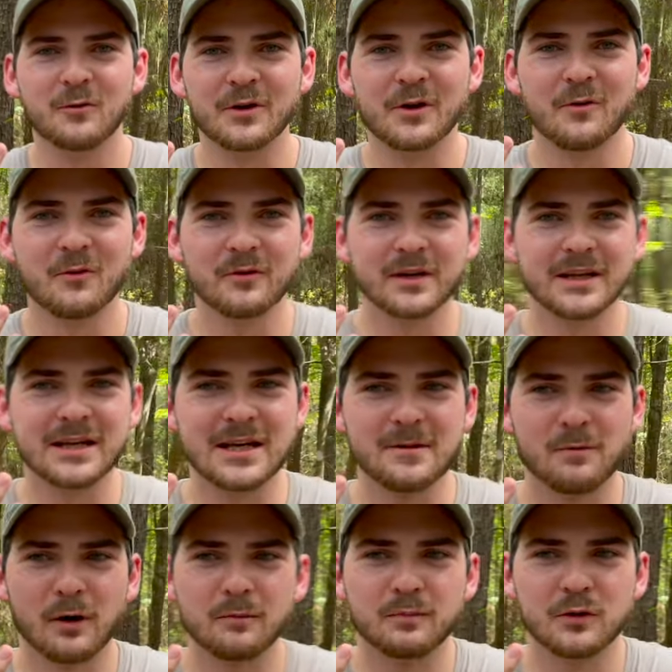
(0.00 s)
we don't want to keep
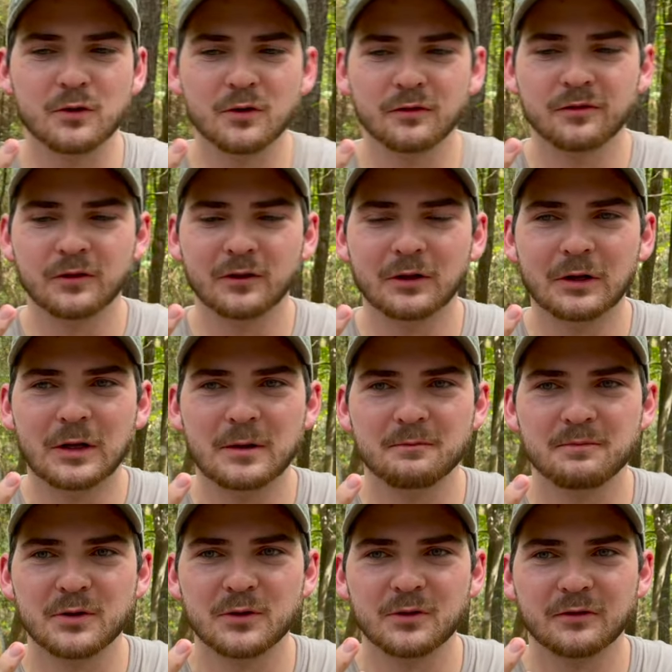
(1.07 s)
our beautiful,
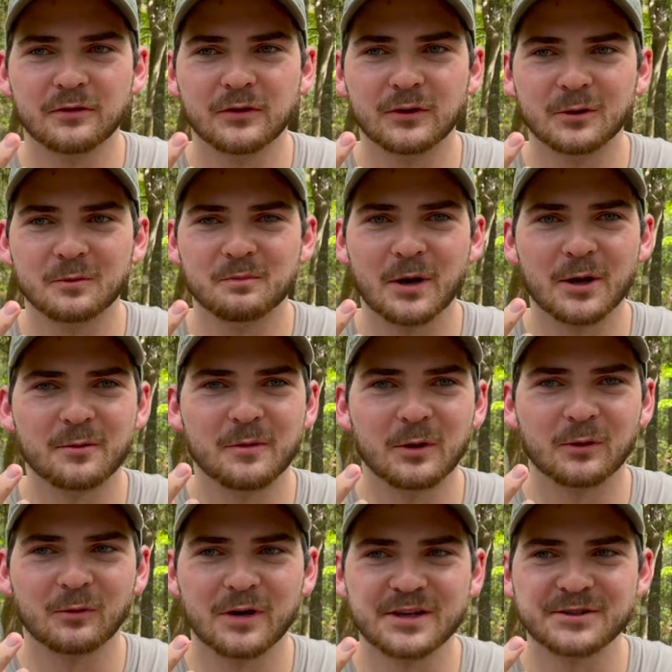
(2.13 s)
beautiful
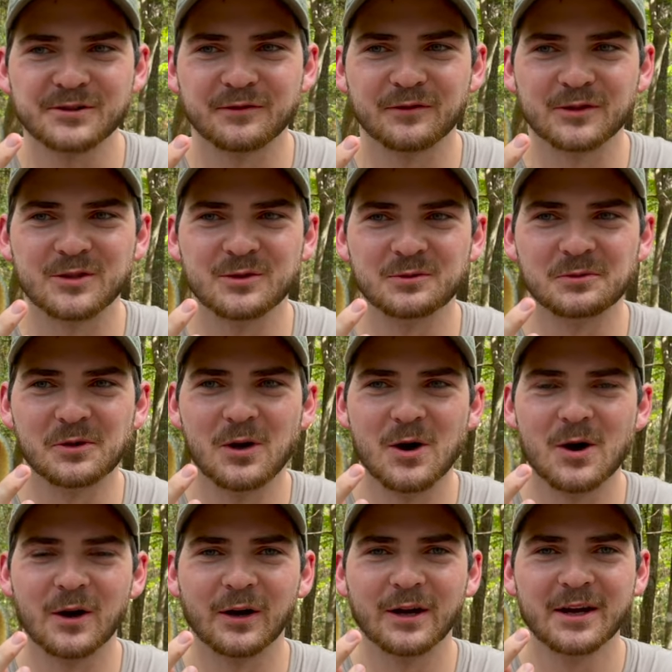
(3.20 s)
buttermilk racer for too
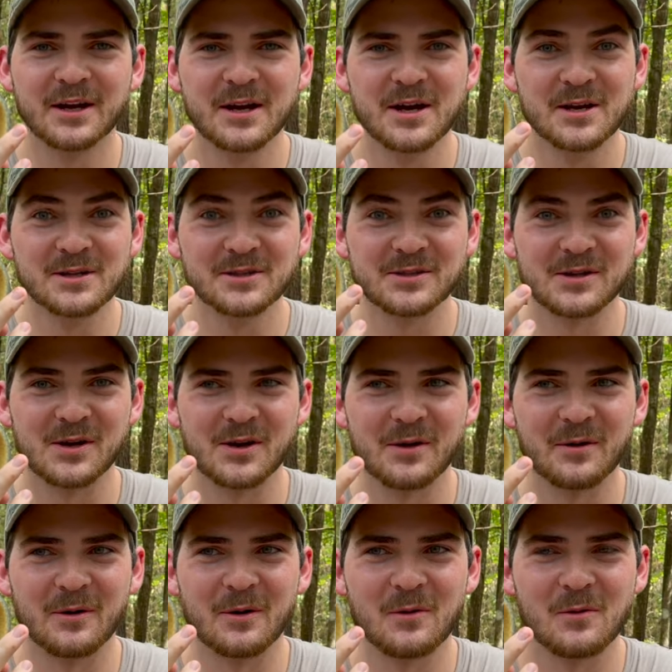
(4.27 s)
long.
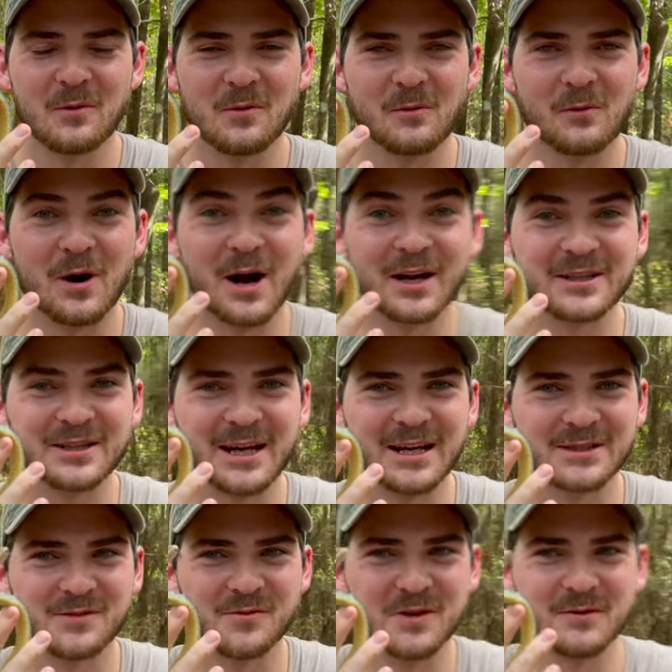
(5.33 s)
So watch
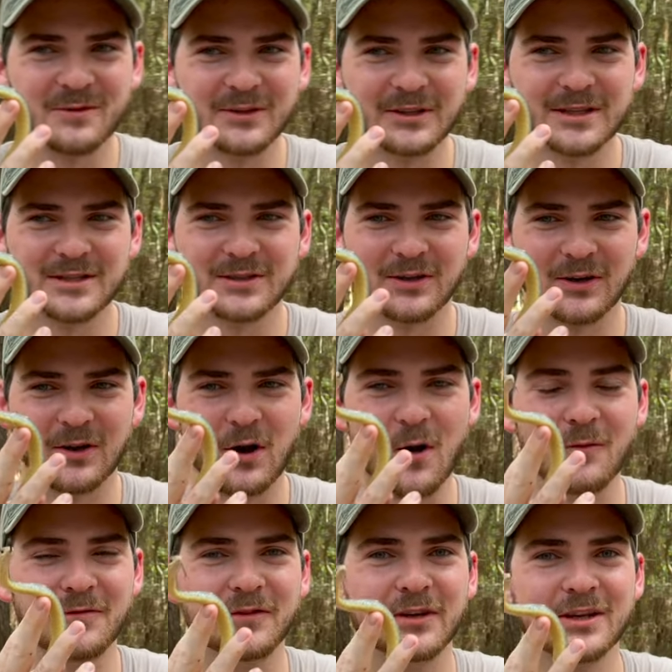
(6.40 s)
as we release her.
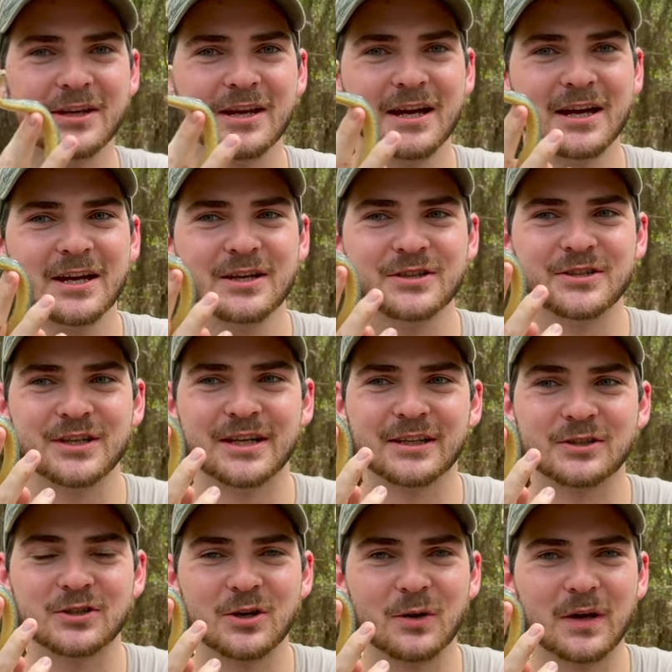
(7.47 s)
Hopefully she can
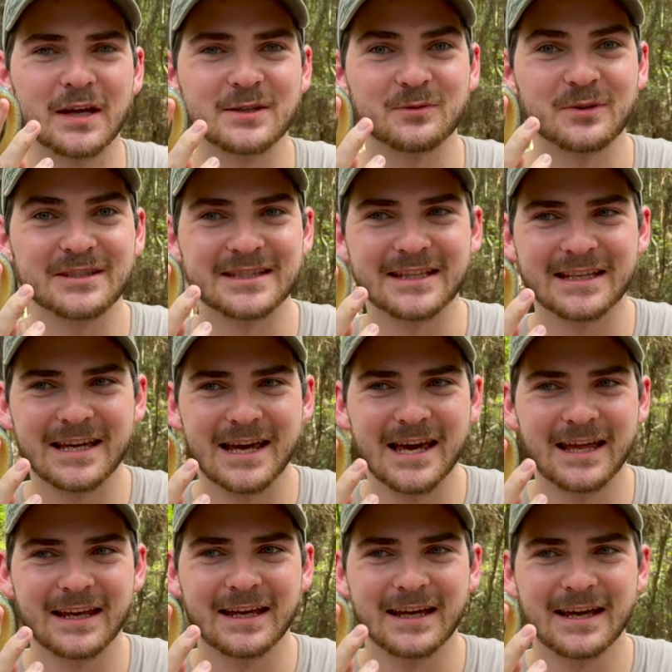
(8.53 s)
showcase once
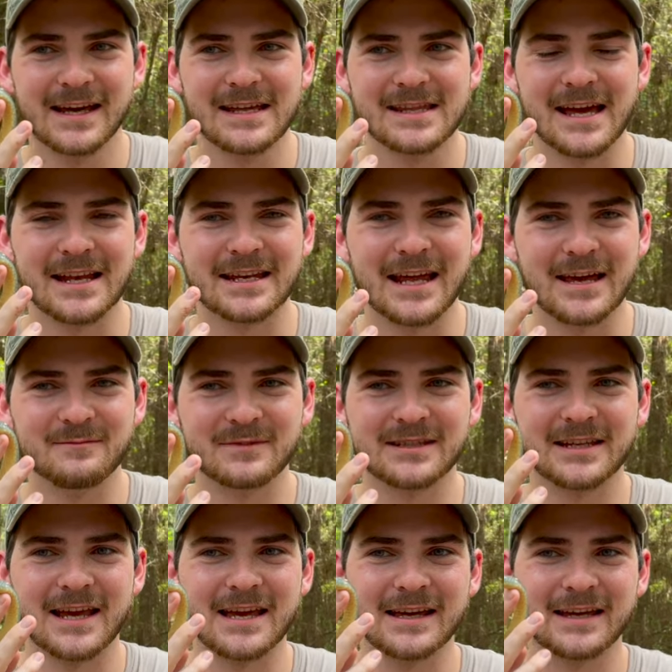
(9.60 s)
again that
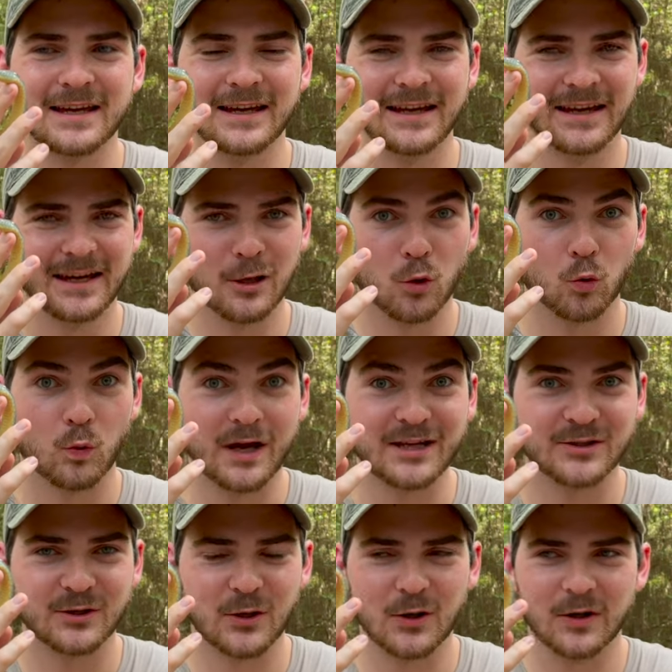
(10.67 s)
namesake
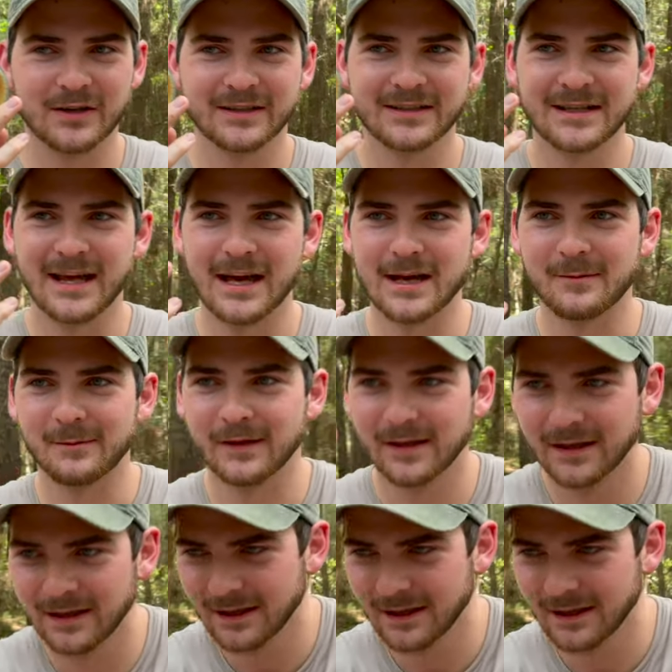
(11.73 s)
racer name.